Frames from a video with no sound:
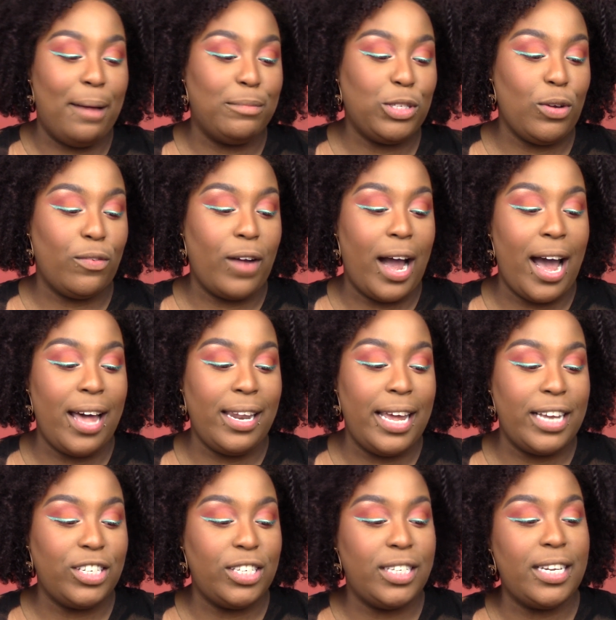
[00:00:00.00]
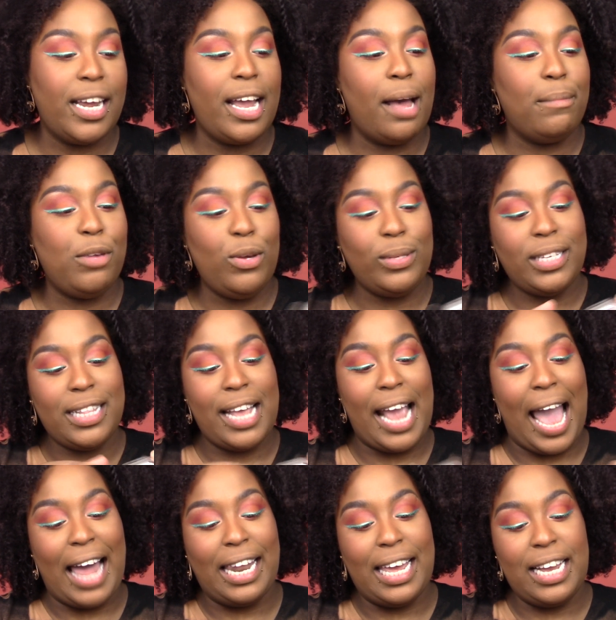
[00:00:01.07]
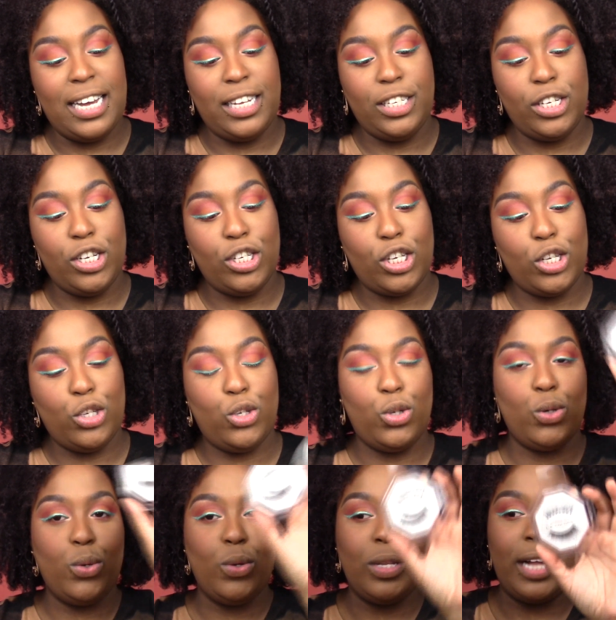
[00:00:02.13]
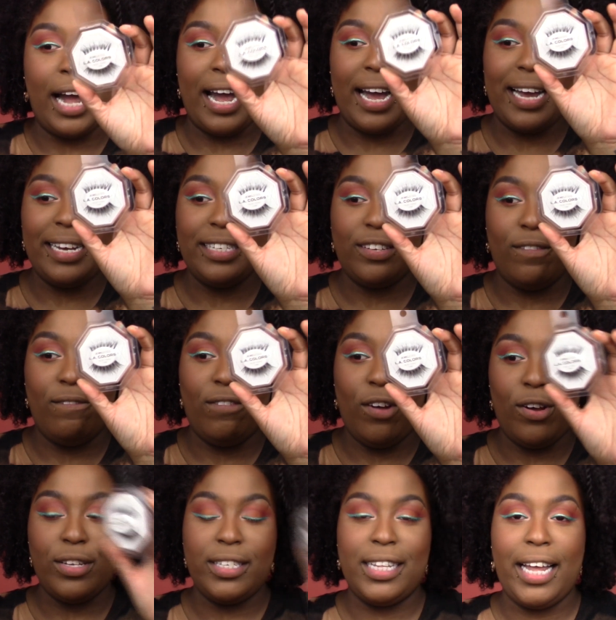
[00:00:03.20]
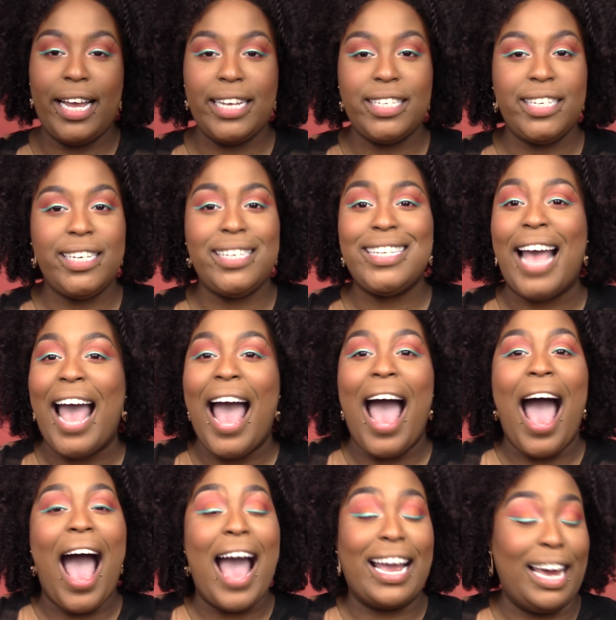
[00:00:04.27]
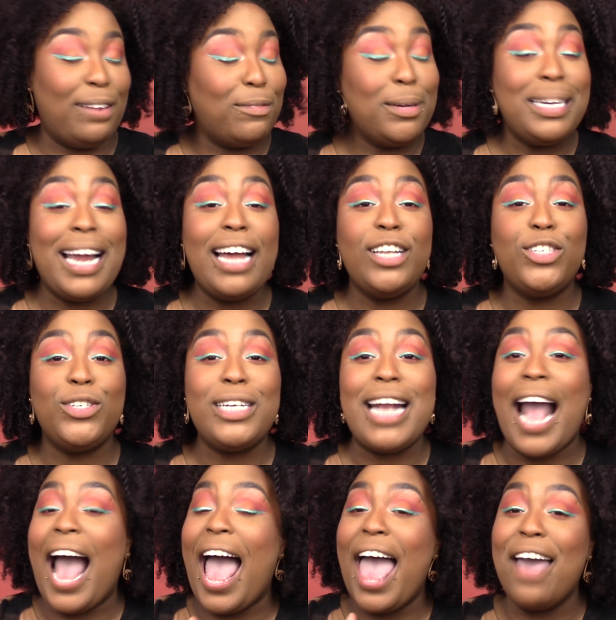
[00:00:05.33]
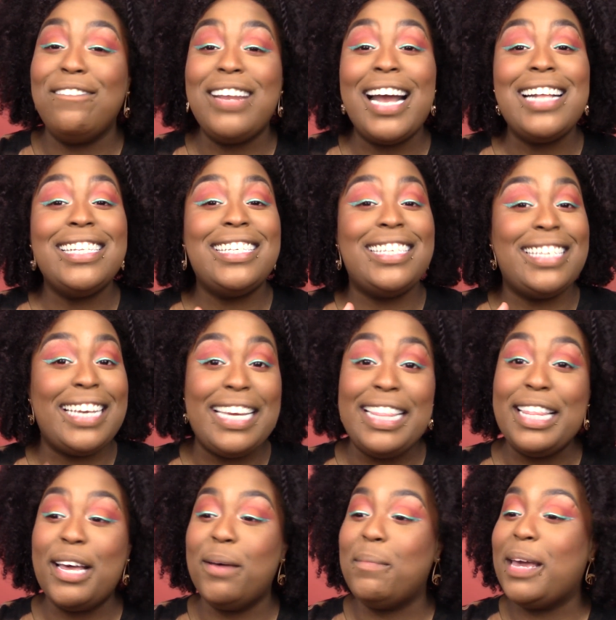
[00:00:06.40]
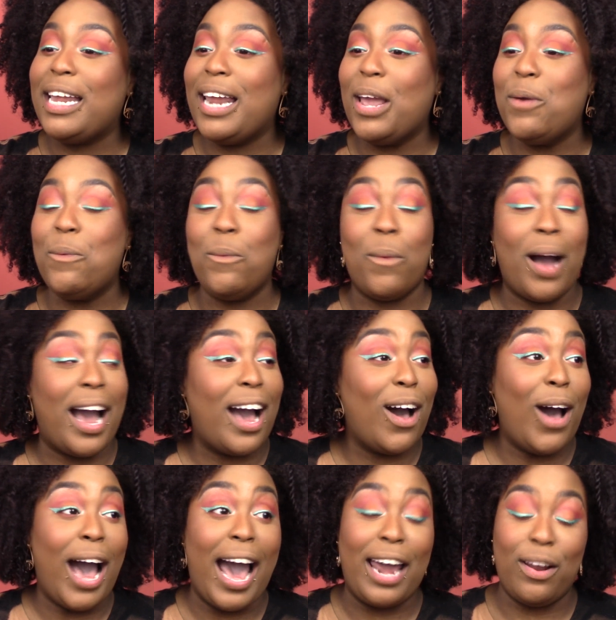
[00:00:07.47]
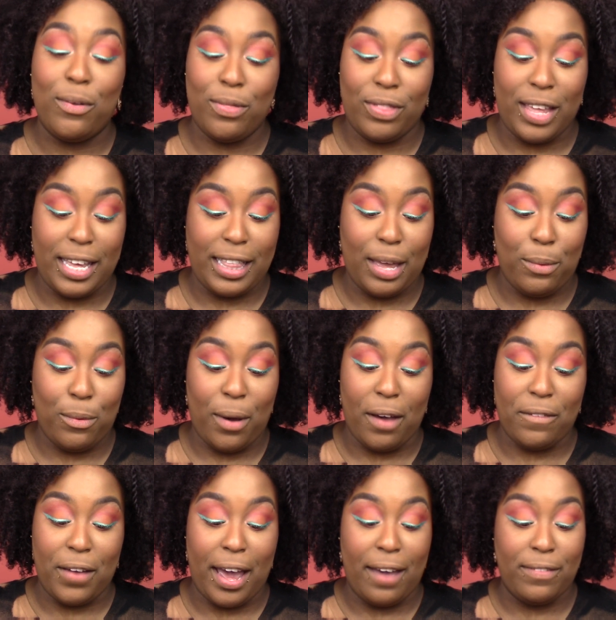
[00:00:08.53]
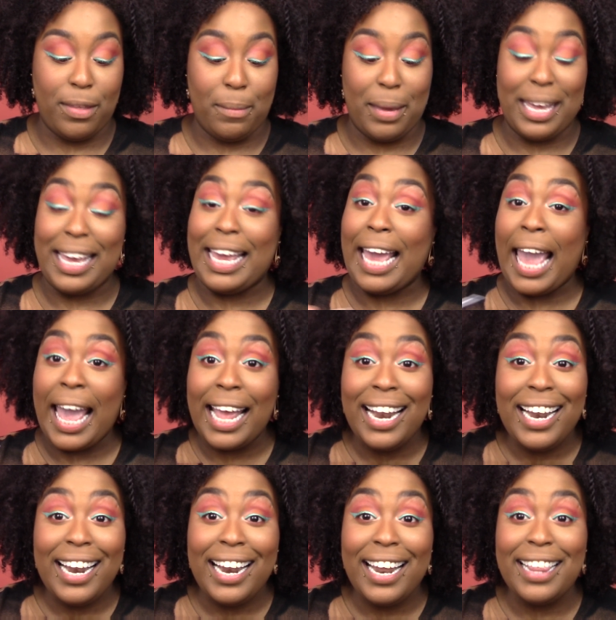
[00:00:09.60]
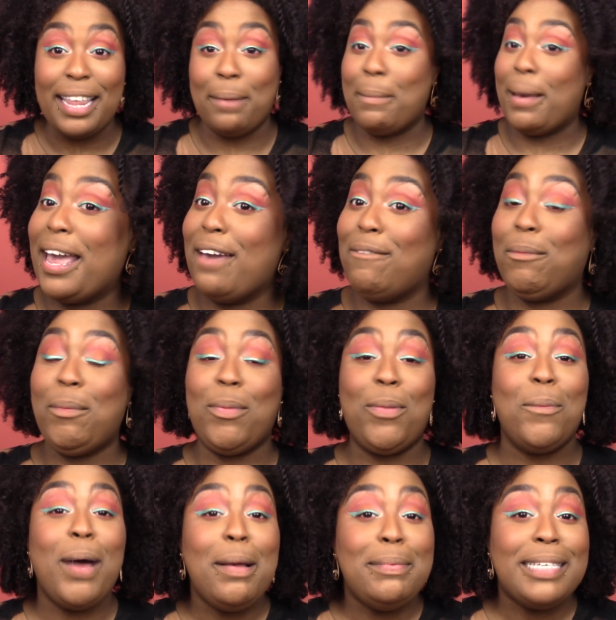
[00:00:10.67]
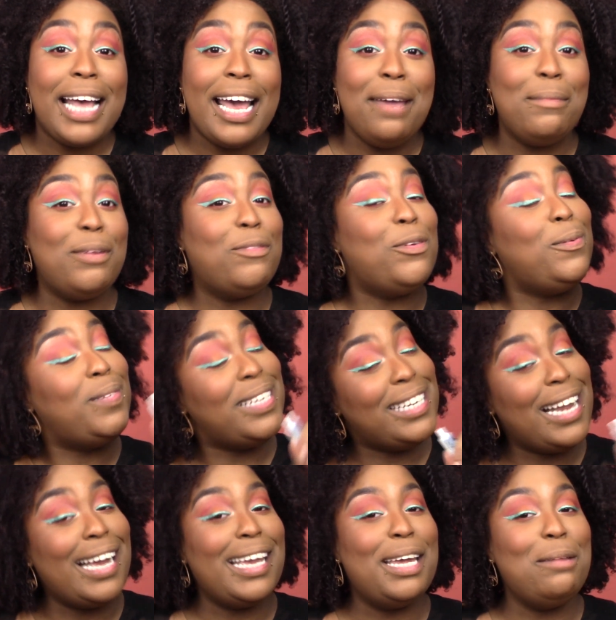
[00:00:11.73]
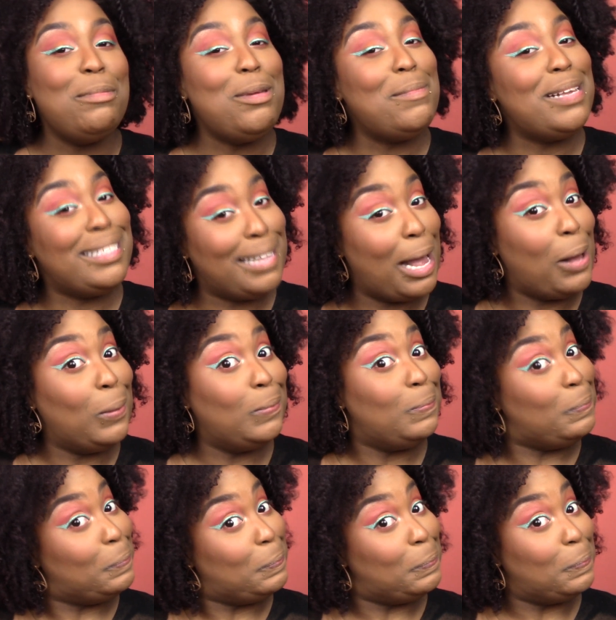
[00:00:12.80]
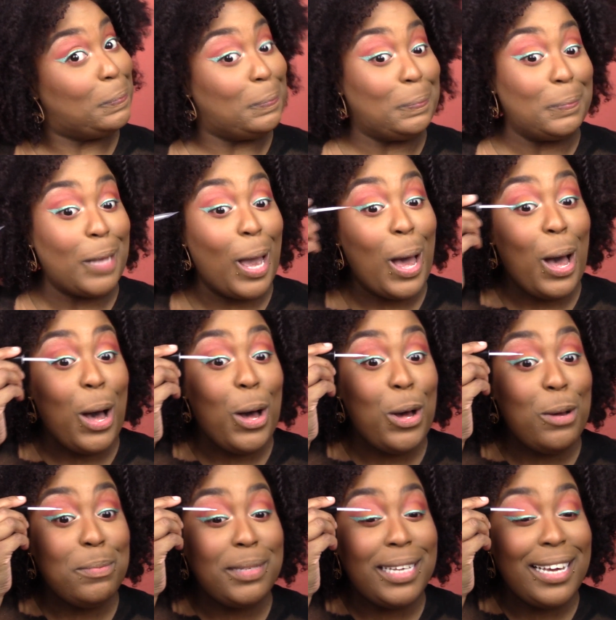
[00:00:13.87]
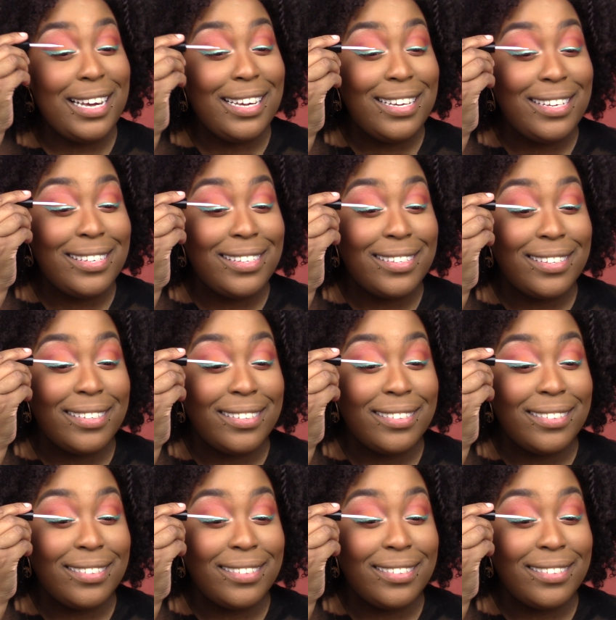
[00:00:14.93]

So for eyelashes today, I'm using the LA Colors Jewel Eyes False Lashes. I got them from the Dollar Tree. I have not seen them in a while. I don't think they will ever have them again. They have them on the website, but if you did not get them, you missed out. Oopsies.